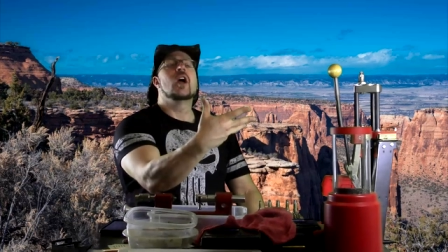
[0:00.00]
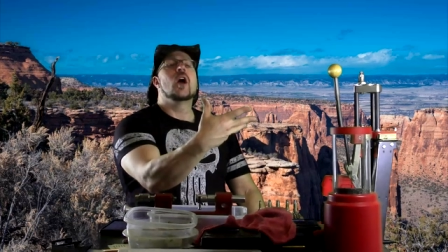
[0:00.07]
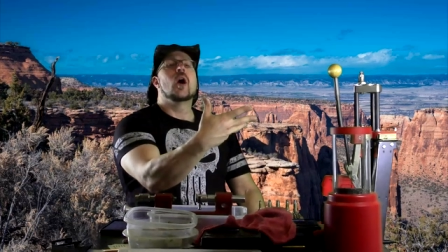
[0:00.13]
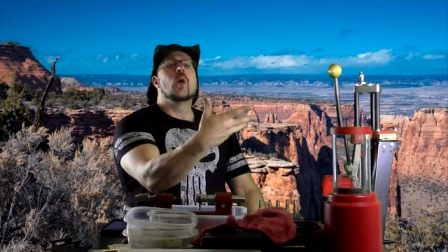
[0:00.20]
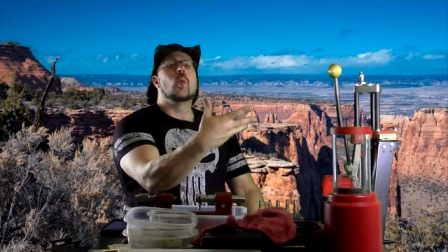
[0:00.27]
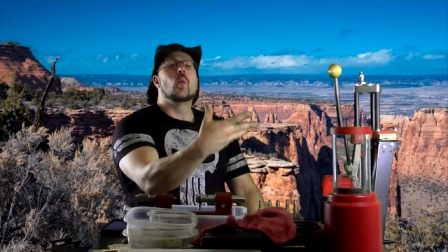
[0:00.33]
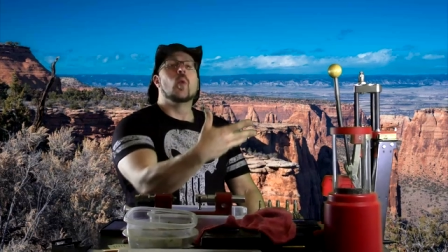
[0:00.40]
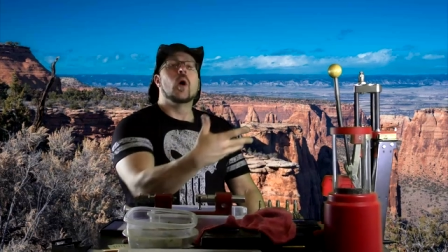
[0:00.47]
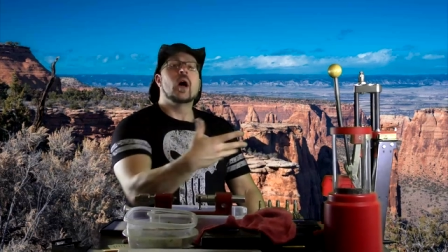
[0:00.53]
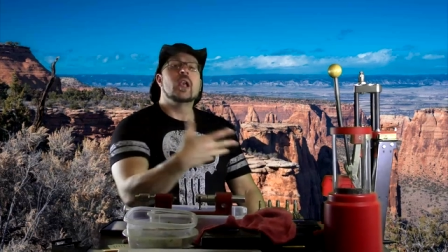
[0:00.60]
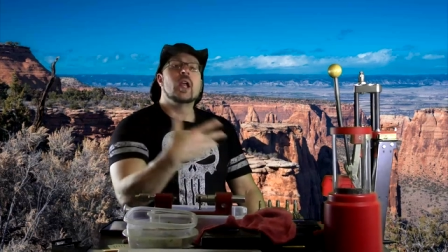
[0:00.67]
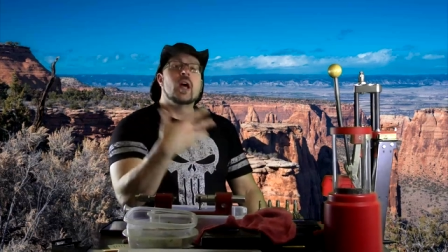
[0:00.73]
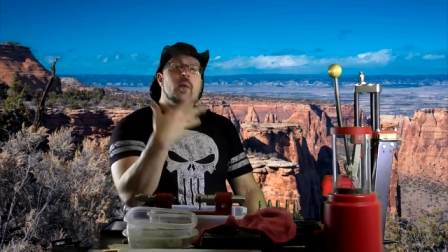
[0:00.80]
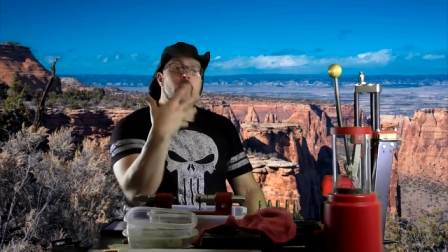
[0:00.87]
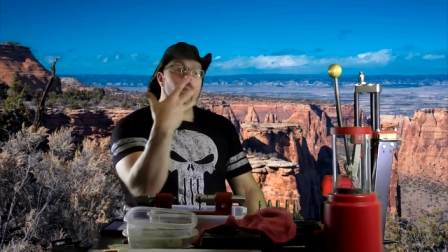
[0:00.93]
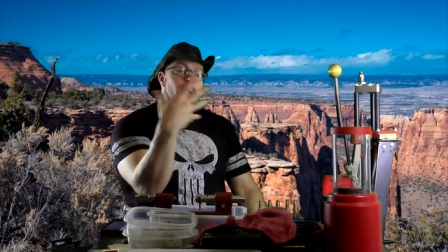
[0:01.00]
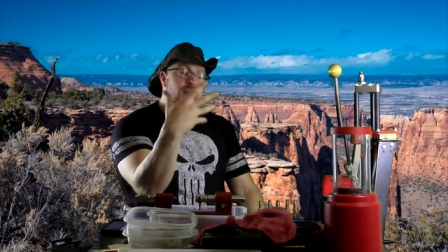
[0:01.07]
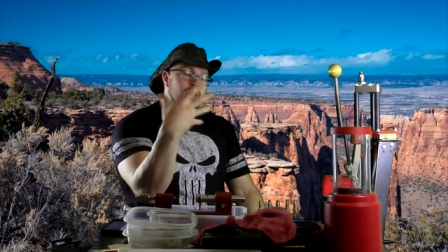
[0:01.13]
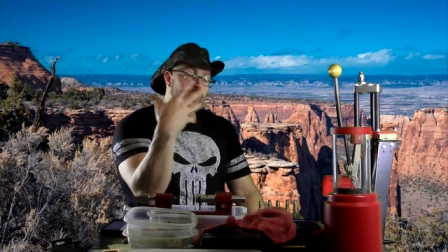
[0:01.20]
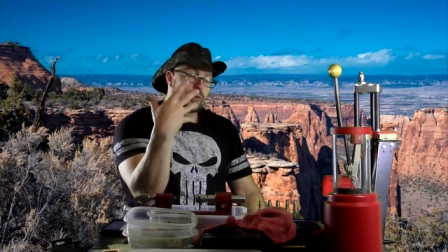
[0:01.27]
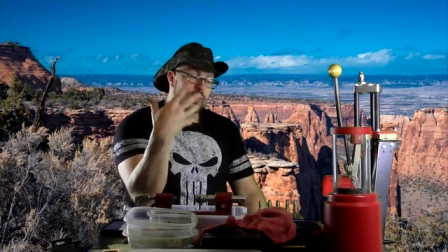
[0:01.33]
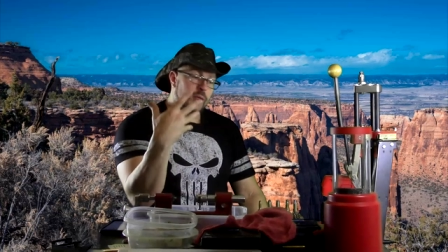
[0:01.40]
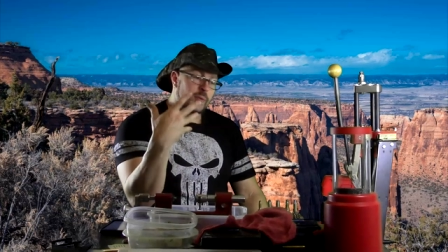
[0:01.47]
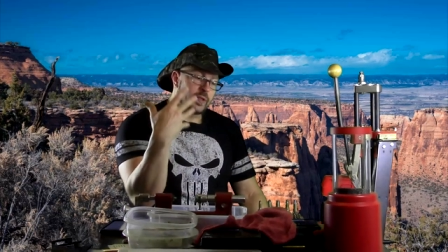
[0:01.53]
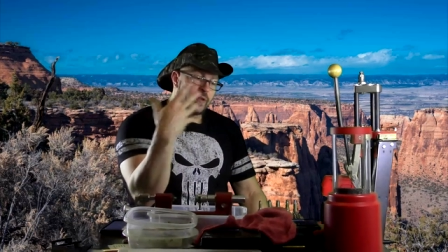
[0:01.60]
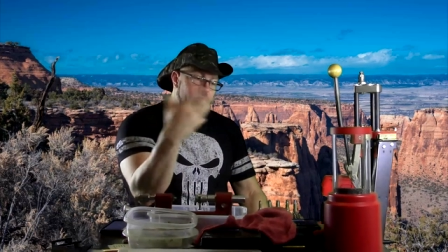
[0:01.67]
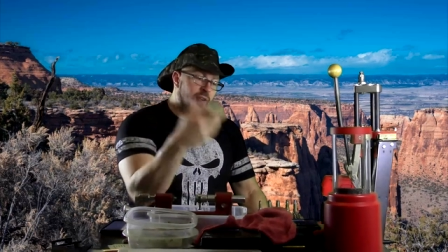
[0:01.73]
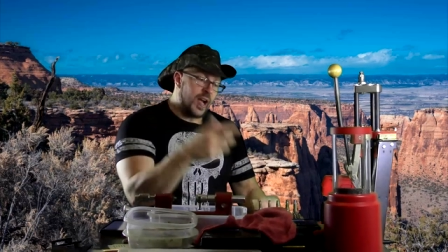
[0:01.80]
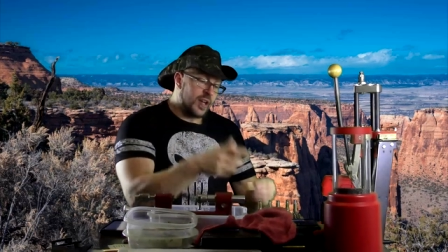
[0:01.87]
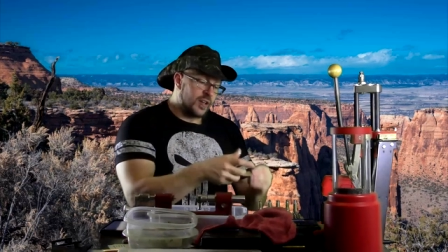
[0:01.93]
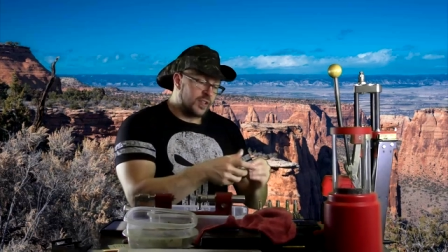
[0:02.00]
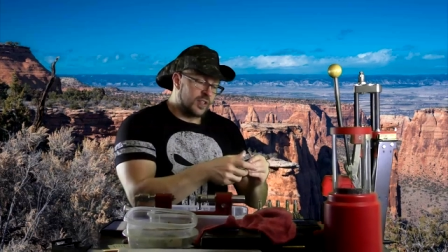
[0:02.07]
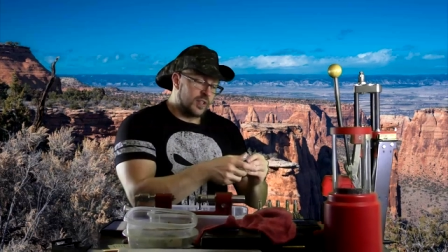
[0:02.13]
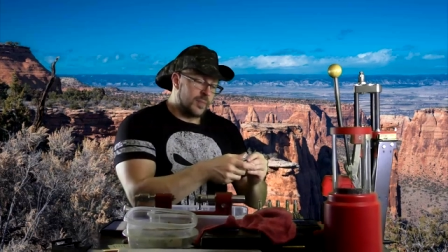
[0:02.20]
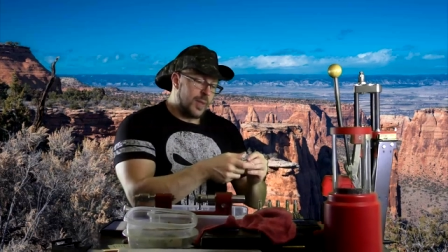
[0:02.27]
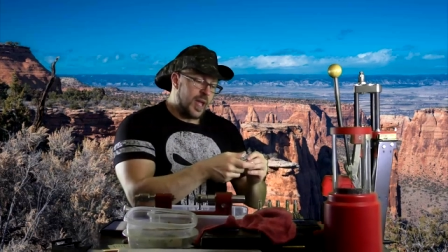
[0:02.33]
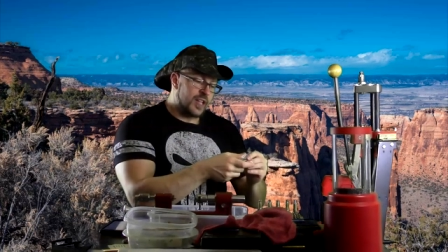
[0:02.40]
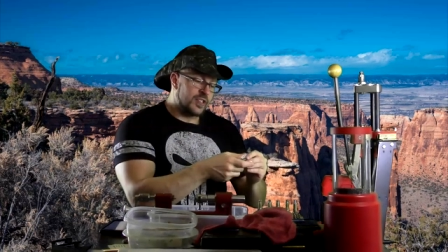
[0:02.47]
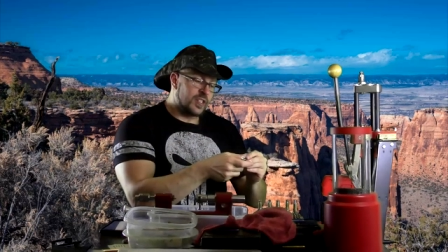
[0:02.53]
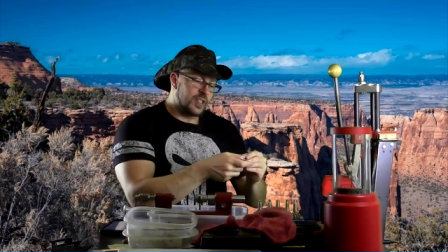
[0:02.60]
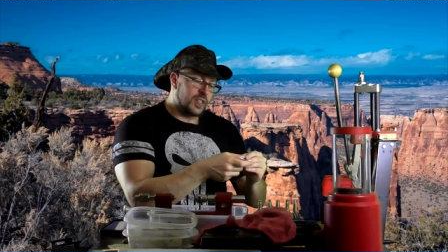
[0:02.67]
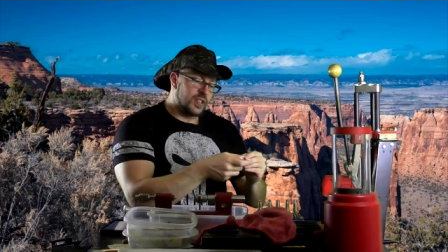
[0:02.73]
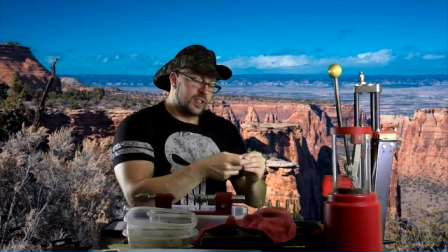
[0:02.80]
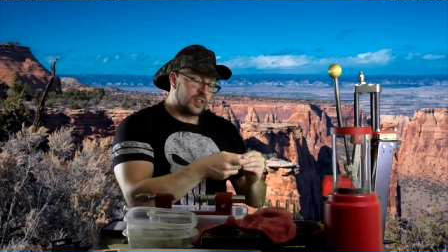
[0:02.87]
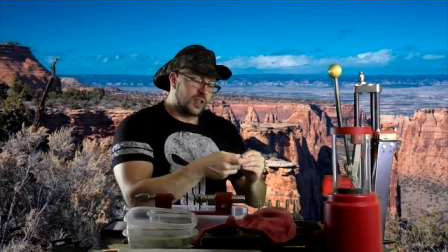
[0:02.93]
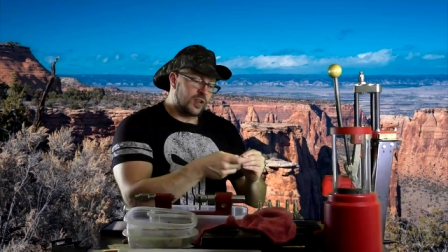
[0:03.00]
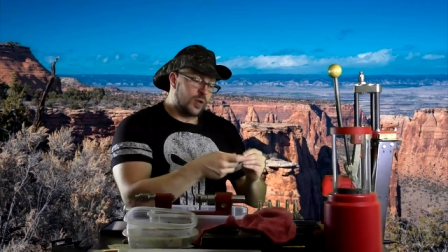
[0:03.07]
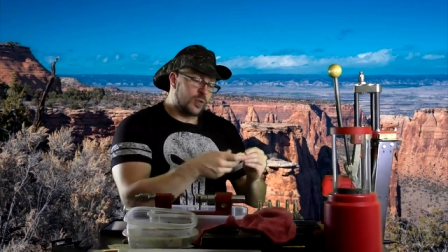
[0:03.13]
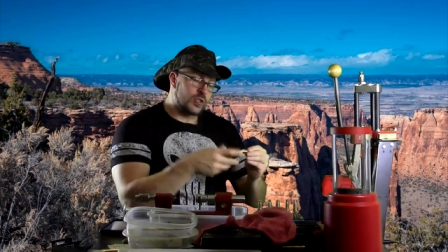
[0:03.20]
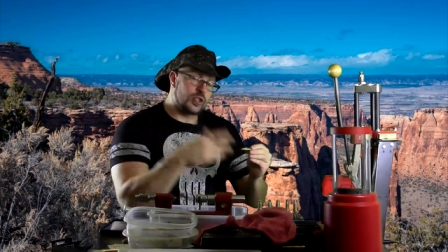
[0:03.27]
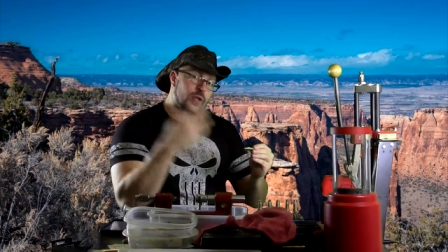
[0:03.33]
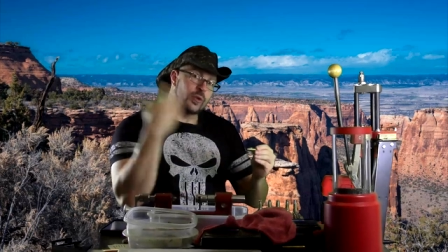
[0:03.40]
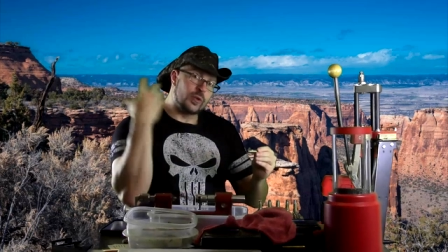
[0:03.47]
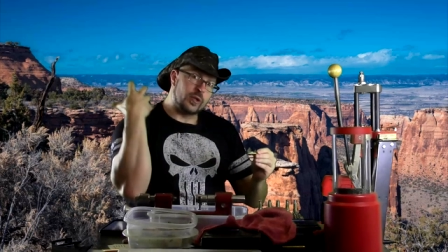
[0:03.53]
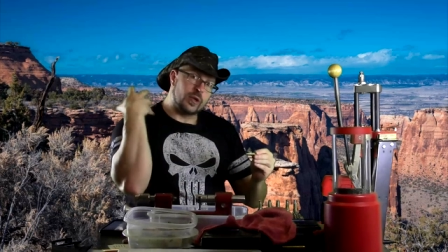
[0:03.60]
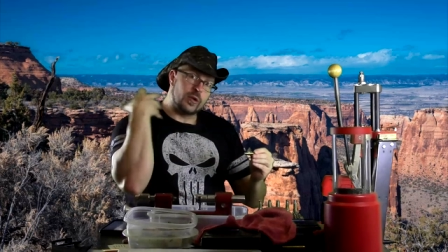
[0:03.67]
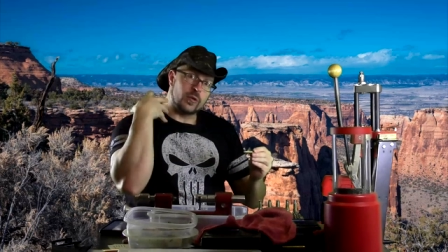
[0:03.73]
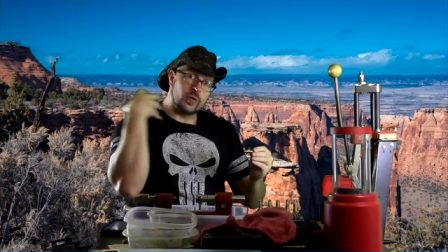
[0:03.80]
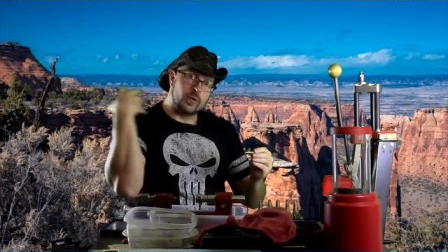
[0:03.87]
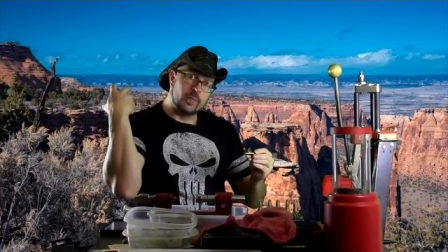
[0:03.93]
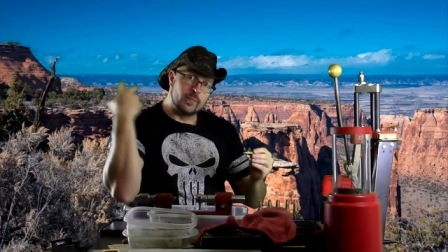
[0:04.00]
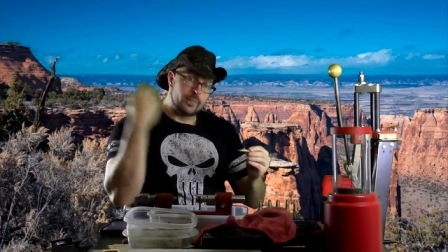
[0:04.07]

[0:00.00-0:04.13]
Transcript: what muscle groups define us as masculine, it's our whole shoulder girdle.